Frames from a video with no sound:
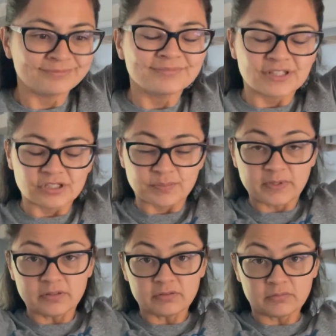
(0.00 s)
it's
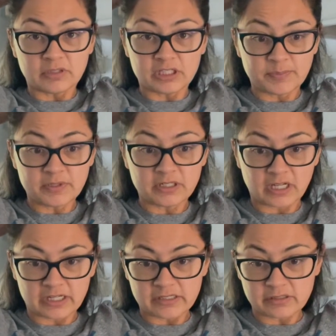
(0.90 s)
been it's been
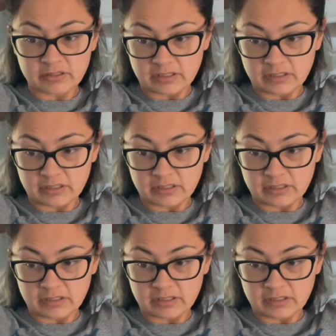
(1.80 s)
nice.